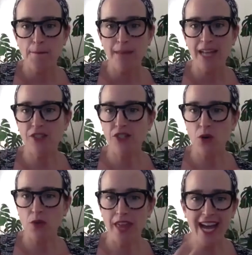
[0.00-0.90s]
and
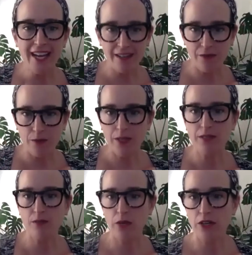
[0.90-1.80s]
so that
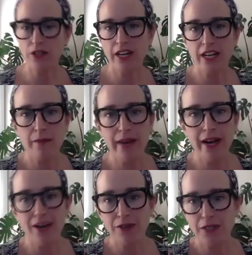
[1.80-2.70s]
was what you're talking
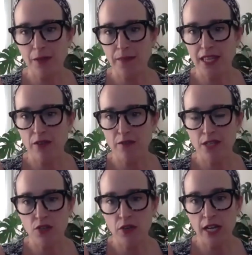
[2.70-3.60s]
about is something that we've been
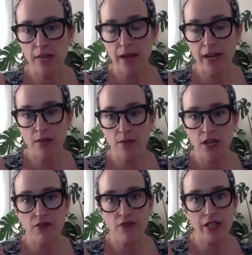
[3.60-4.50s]
doing in my community
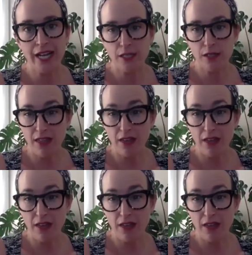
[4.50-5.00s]
for the last i think